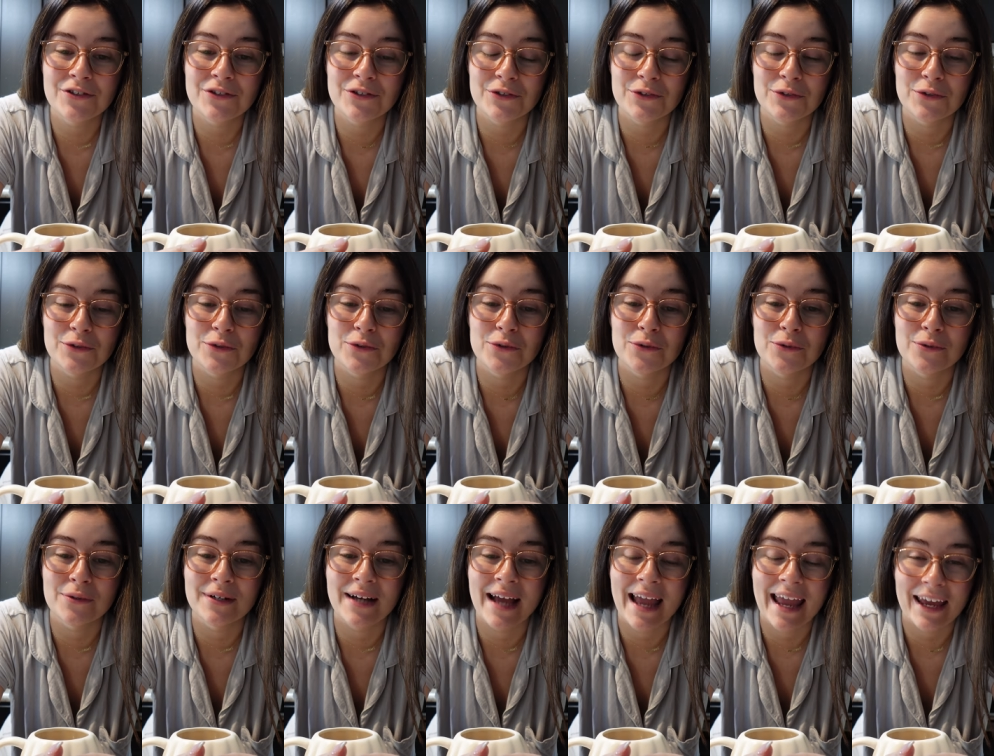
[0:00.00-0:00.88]

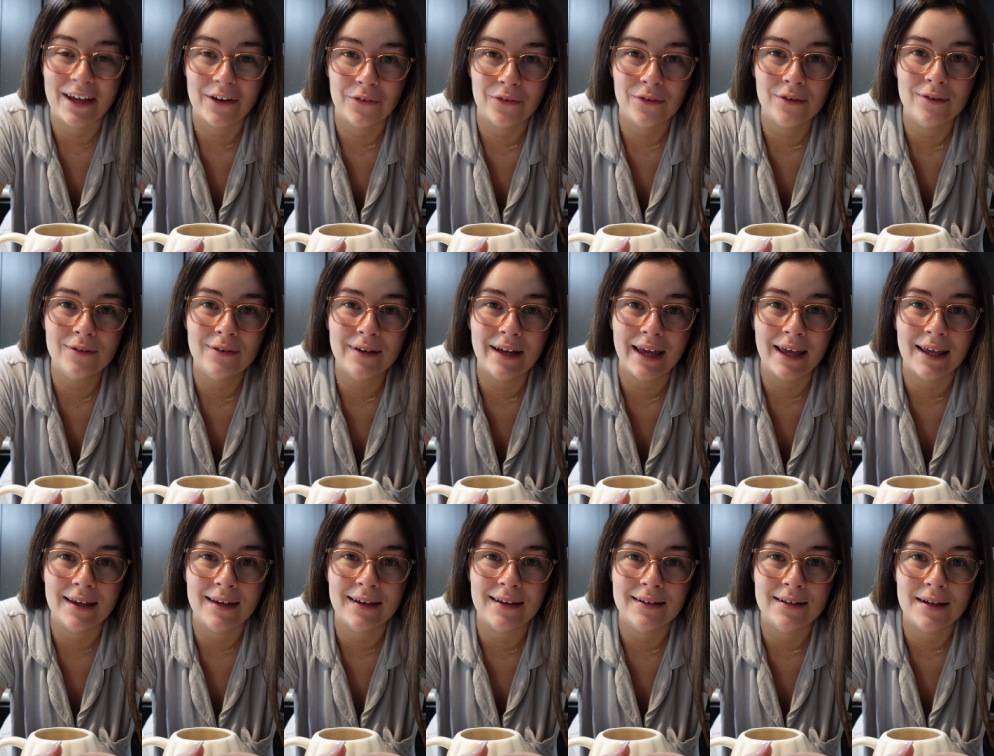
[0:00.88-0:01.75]
to handle
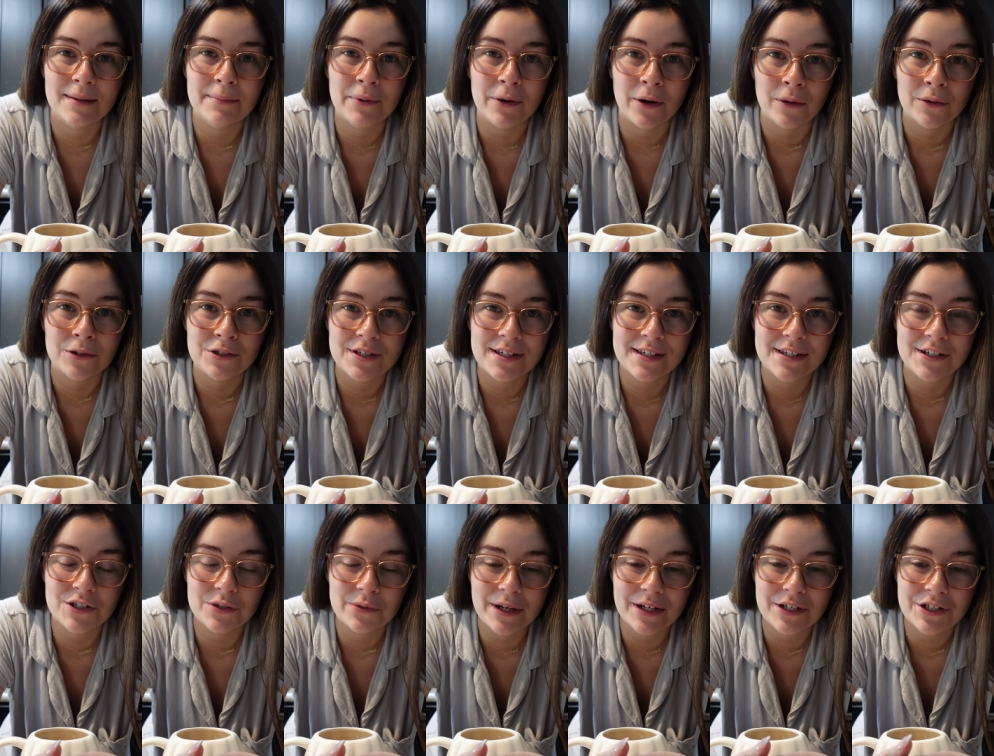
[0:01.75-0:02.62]
and approach the
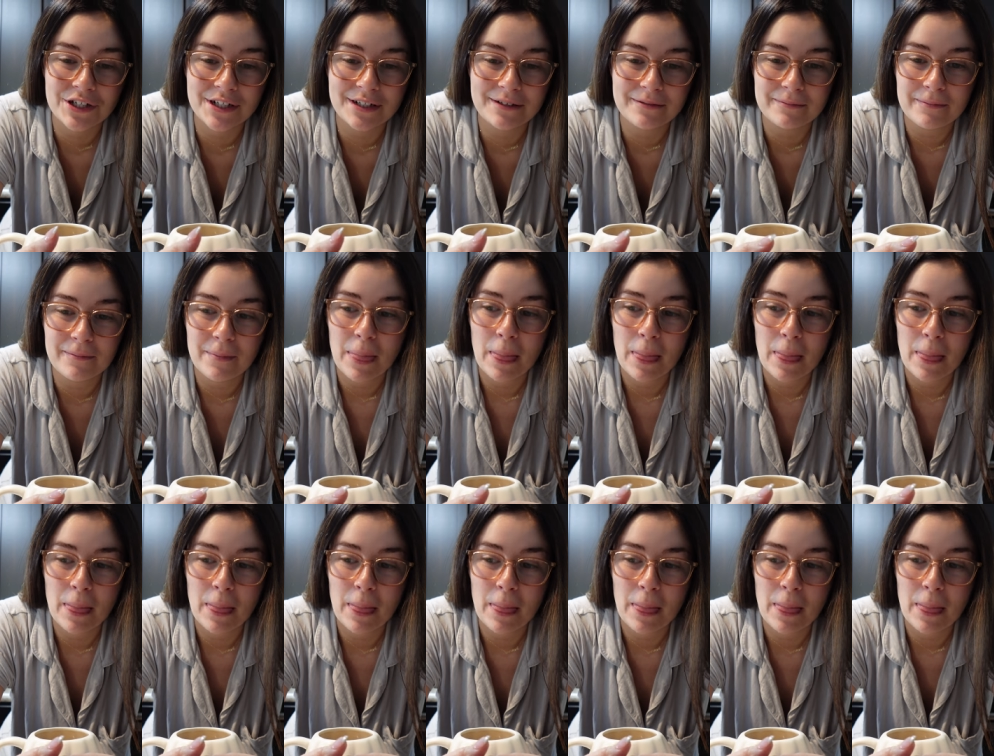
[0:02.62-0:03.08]
situation